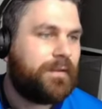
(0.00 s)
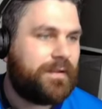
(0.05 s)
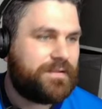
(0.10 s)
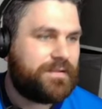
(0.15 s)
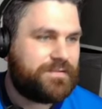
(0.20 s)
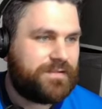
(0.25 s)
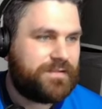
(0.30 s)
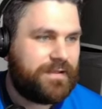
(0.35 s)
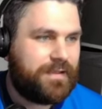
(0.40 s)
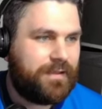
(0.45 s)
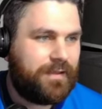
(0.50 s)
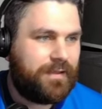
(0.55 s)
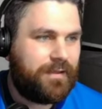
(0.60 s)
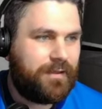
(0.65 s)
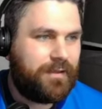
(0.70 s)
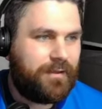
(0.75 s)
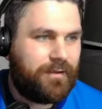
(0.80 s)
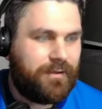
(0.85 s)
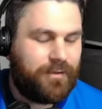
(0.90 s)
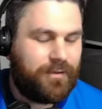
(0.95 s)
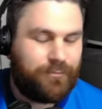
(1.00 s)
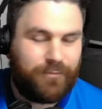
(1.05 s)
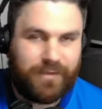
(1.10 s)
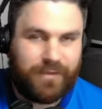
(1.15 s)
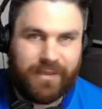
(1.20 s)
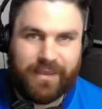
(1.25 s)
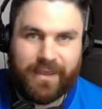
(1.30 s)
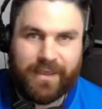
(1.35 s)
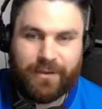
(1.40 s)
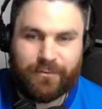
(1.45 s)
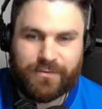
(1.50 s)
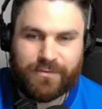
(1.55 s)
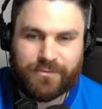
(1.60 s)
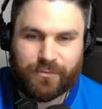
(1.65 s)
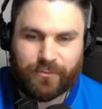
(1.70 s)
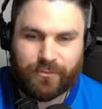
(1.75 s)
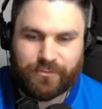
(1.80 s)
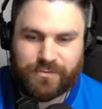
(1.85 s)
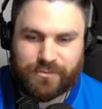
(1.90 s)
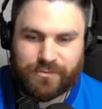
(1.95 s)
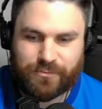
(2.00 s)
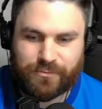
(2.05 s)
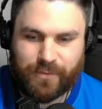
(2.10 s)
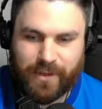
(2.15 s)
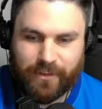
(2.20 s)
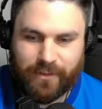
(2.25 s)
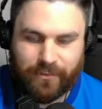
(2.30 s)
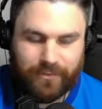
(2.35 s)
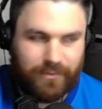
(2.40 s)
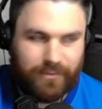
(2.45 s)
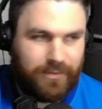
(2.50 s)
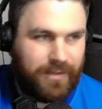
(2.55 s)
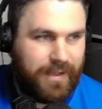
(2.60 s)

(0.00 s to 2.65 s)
Let's see if we can get a result as well.